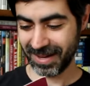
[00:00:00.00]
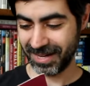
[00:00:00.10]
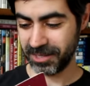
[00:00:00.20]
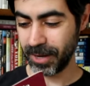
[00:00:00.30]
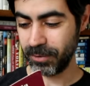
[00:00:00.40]

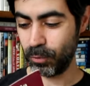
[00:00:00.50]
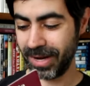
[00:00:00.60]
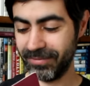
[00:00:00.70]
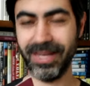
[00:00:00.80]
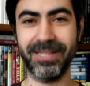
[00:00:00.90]
It's by
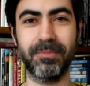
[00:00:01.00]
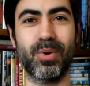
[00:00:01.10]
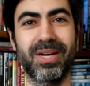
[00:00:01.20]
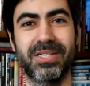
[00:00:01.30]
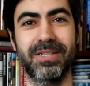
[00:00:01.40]
Waveland
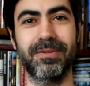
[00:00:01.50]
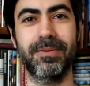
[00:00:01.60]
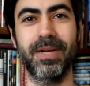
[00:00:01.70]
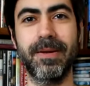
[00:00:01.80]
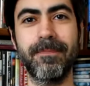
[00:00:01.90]
Press,
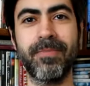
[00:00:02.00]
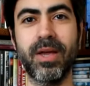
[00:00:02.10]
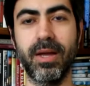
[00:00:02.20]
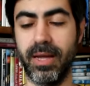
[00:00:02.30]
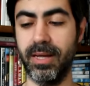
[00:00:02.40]
okay?
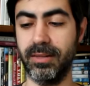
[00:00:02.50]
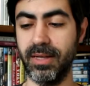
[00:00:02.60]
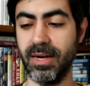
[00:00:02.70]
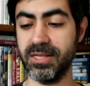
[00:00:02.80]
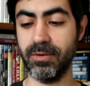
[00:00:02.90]
And
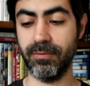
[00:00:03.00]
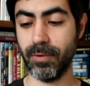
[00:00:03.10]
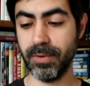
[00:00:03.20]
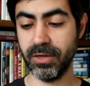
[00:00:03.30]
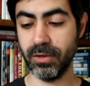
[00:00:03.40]
it has a
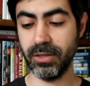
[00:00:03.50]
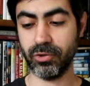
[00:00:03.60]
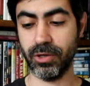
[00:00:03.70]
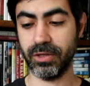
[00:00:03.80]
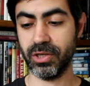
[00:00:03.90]
very good
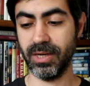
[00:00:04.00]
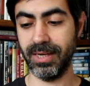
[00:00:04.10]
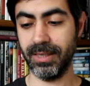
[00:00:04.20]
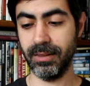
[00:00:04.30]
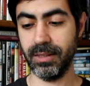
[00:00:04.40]
introduction in
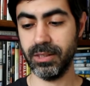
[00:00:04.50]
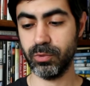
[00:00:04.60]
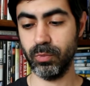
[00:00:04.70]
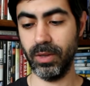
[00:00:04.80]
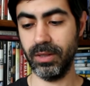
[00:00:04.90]

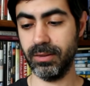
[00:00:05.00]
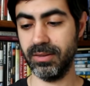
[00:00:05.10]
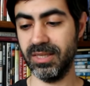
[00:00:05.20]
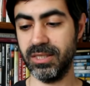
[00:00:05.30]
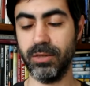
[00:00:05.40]
English with
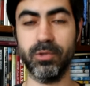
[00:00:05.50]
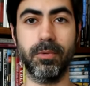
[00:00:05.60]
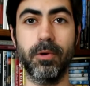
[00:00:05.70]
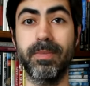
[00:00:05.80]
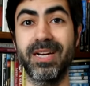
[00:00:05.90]
details
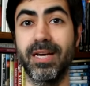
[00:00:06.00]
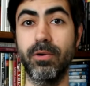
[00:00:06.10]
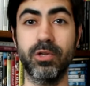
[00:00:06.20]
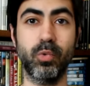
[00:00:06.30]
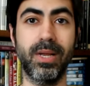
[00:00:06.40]
about
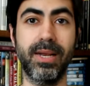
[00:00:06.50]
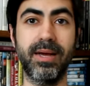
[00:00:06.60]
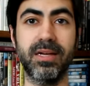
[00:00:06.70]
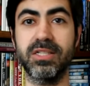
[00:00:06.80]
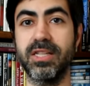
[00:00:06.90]
Mariano
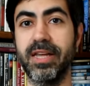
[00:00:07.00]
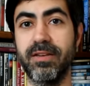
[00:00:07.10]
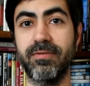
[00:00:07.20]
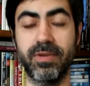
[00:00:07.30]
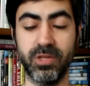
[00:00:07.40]
Azuela, his
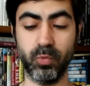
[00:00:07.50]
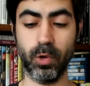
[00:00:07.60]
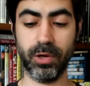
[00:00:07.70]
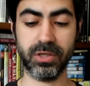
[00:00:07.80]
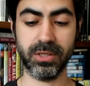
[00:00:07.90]
life, his
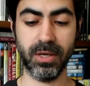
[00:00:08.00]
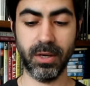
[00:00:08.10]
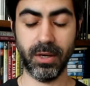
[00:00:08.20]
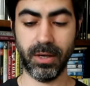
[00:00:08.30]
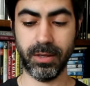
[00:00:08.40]
works,
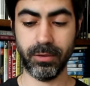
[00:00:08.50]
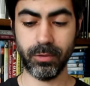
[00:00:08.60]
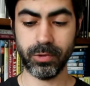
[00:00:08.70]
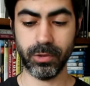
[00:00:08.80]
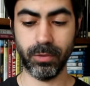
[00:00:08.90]
and
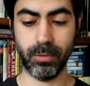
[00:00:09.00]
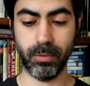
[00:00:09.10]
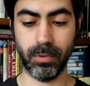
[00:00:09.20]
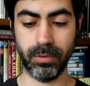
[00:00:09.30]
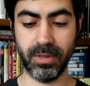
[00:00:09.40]
also
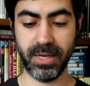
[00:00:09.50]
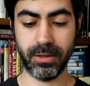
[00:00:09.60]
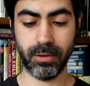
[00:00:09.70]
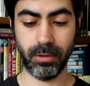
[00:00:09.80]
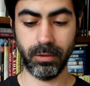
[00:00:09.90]
what they
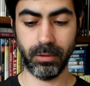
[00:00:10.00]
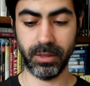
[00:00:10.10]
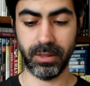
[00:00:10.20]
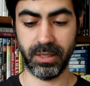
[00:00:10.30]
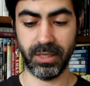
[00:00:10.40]
call
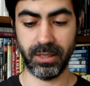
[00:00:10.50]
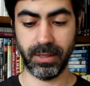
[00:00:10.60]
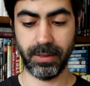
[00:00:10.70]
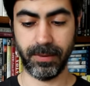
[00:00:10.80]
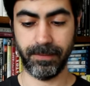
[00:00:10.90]
a,
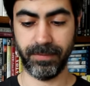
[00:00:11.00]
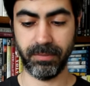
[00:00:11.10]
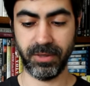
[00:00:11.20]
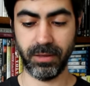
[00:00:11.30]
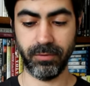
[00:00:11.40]
let
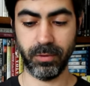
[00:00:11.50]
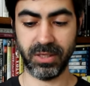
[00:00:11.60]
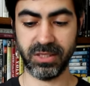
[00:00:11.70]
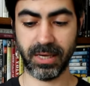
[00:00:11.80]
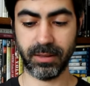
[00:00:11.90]
me give you
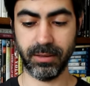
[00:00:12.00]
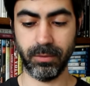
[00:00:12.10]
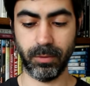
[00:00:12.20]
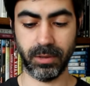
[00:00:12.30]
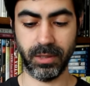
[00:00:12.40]
exactly
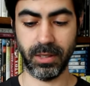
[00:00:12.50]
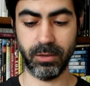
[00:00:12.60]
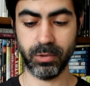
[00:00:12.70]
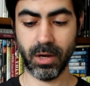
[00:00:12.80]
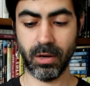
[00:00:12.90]
the word that they
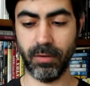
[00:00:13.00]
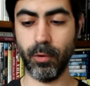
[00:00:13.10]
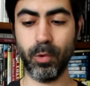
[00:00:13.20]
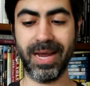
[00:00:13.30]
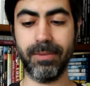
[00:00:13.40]
use, a
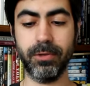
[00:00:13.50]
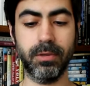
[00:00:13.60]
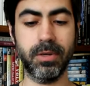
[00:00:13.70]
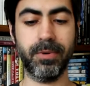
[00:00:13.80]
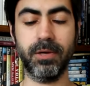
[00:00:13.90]

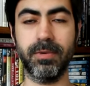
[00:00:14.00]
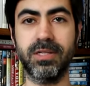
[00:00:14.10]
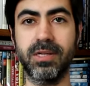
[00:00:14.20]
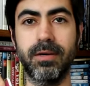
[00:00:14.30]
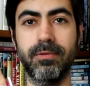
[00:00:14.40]
vocabulary part, but
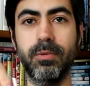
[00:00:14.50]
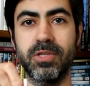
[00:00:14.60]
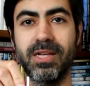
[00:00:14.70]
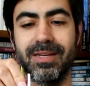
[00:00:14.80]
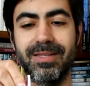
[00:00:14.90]
it's kind of
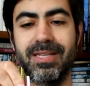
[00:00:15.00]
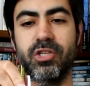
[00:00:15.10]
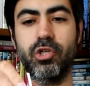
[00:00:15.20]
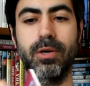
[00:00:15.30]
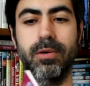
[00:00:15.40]
almost like a
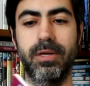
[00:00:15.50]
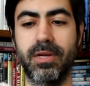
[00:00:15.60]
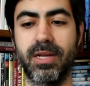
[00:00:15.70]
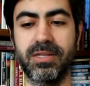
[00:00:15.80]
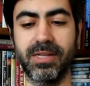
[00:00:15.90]
dictionary,
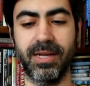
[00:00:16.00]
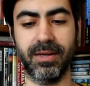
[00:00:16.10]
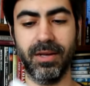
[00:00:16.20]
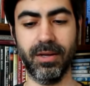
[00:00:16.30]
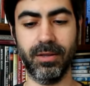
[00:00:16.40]
okay? It's
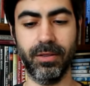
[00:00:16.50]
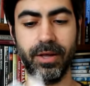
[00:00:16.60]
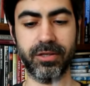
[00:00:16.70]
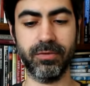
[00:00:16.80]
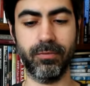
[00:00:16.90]
like
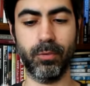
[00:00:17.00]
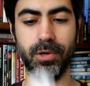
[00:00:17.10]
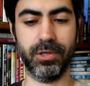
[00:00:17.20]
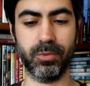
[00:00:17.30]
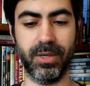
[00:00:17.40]
lots of
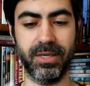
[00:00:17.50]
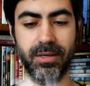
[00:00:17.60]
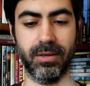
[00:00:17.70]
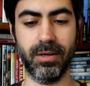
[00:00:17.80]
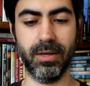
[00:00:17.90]
words right
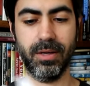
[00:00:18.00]
here